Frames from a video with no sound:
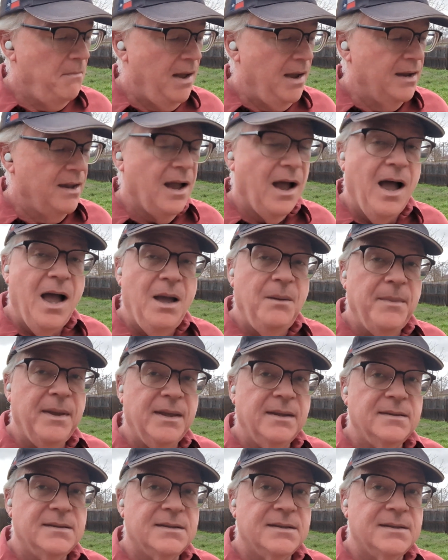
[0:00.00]
My
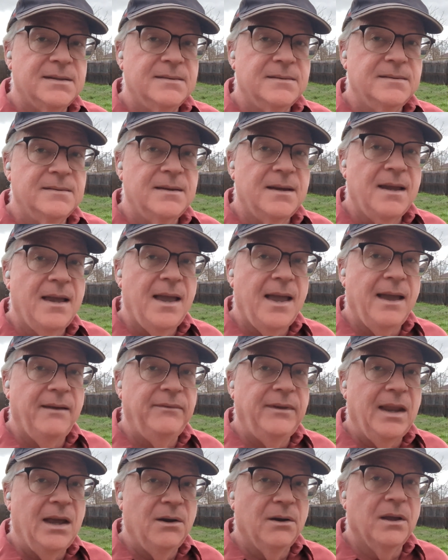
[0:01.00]
comments
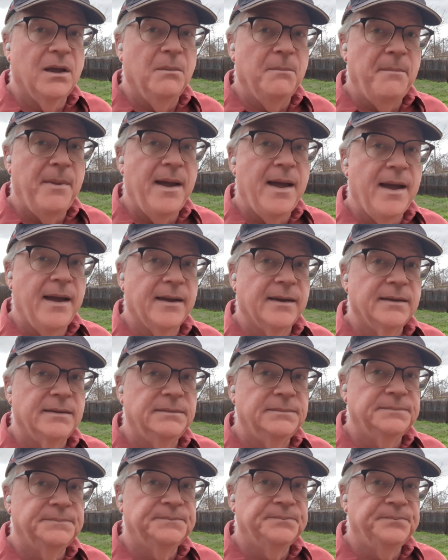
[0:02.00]
have now come back,
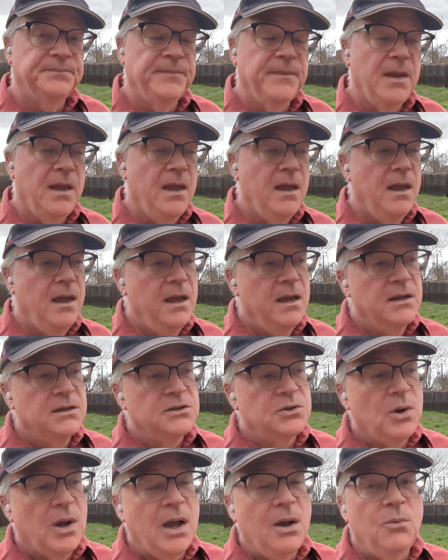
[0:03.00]

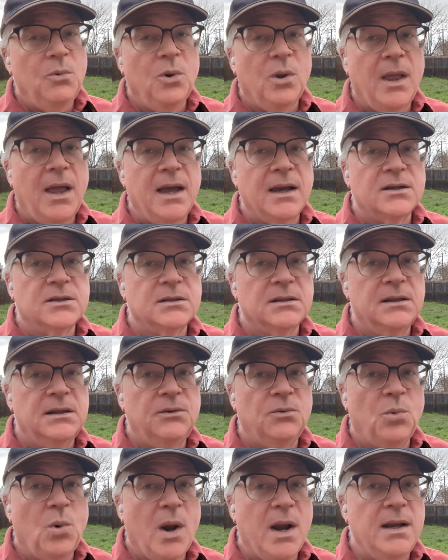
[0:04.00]
so I will
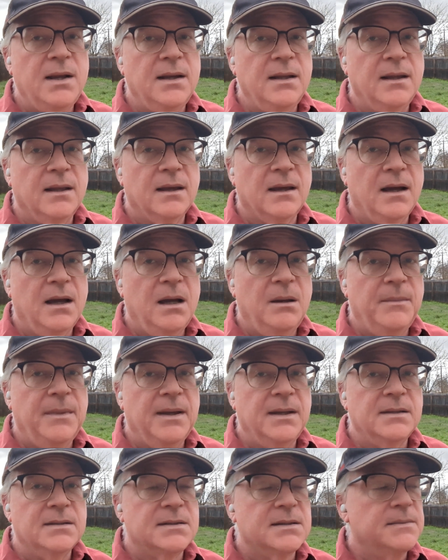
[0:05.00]
actually write in the
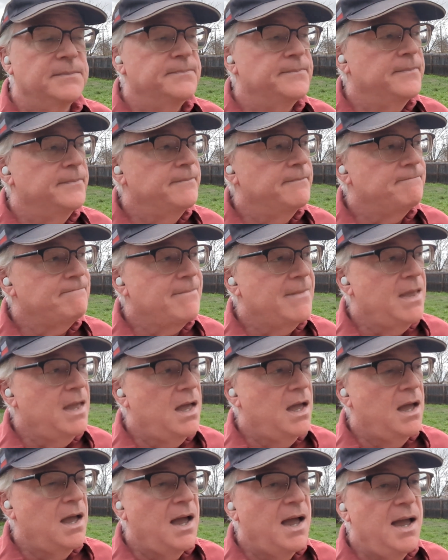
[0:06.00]
comments,
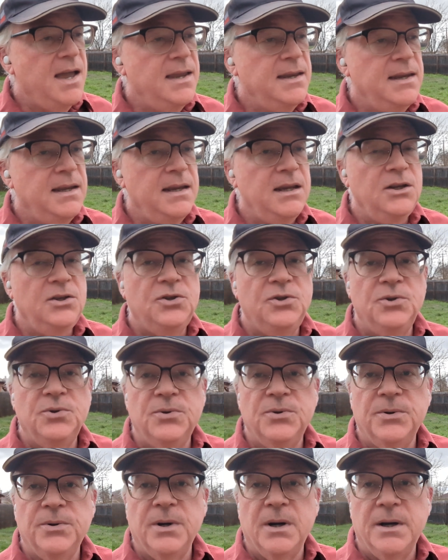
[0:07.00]
I need
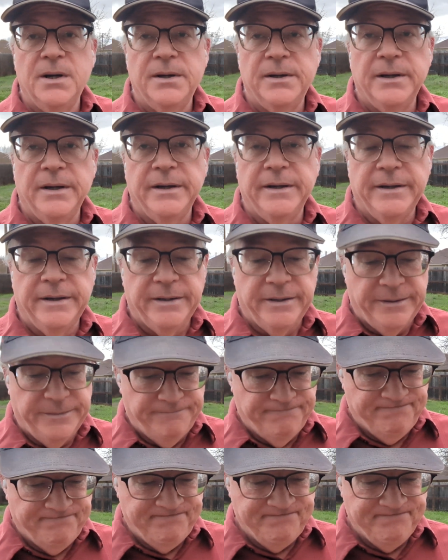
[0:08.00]
to uh,